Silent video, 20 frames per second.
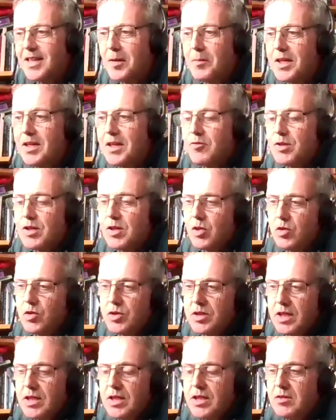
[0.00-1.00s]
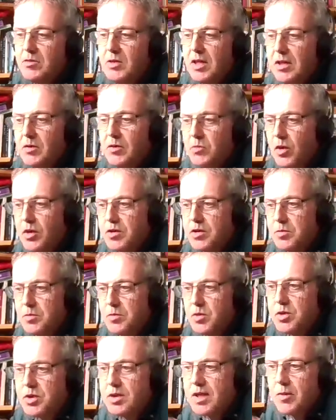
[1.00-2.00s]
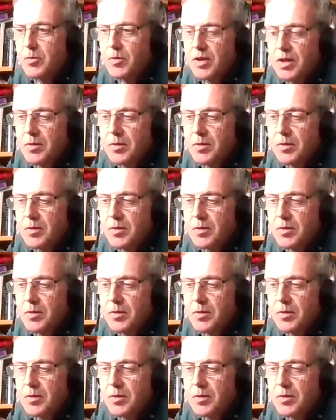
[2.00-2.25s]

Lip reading: I mean, I record it in One Small Step where